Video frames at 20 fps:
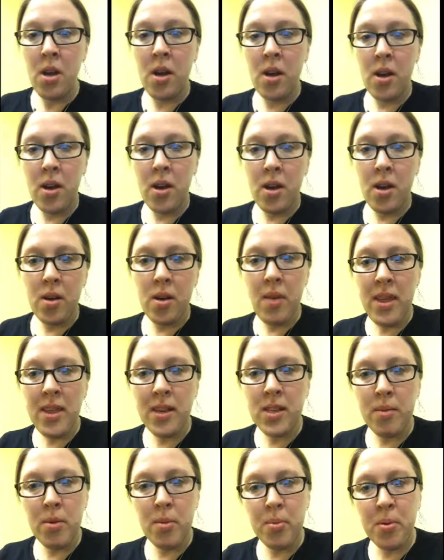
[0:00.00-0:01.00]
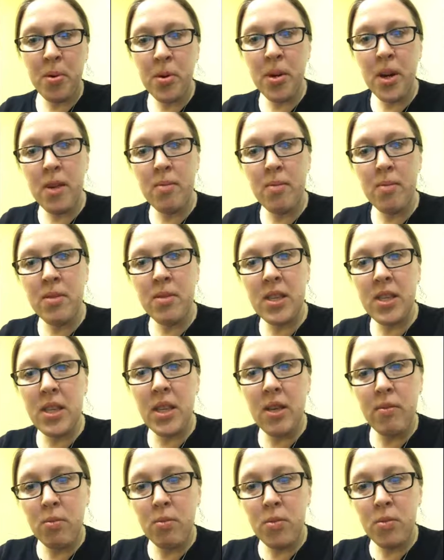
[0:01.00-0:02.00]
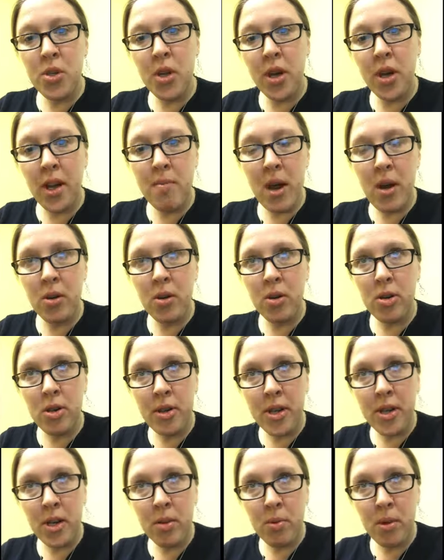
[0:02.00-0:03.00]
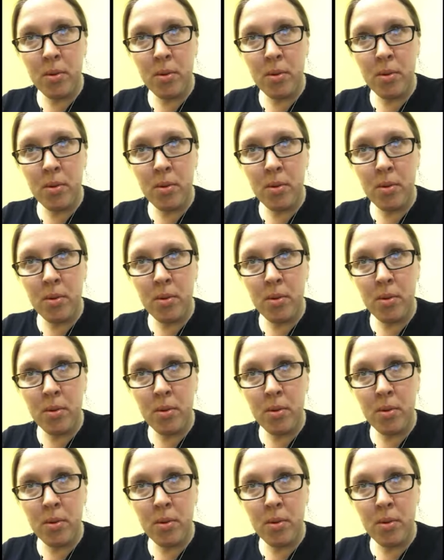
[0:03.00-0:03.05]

I think some of the programs that Stephen was talking about earlier,